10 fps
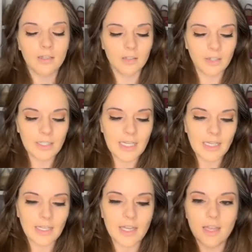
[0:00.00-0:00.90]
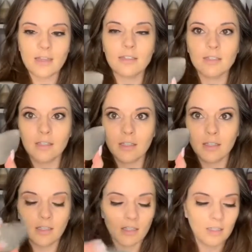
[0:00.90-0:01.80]
You take the end,
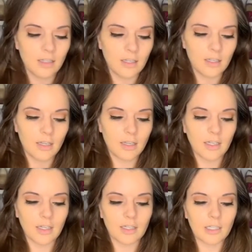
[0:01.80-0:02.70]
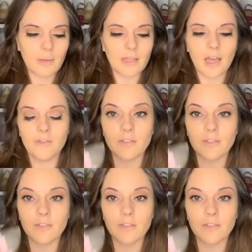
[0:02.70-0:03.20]
get a little bit left,